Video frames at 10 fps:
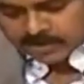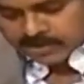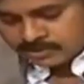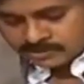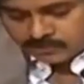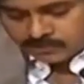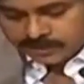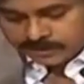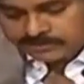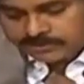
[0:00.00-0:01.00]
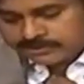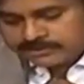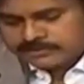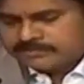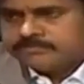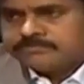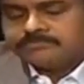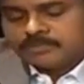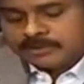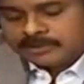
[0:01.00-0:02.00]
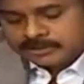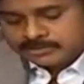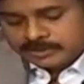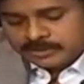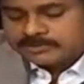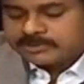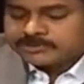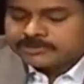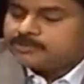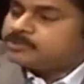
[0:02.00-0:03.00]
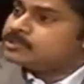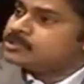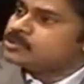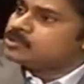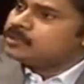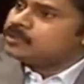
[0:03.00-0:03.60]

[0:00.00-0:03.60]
So for that reason, it has become such an obsession to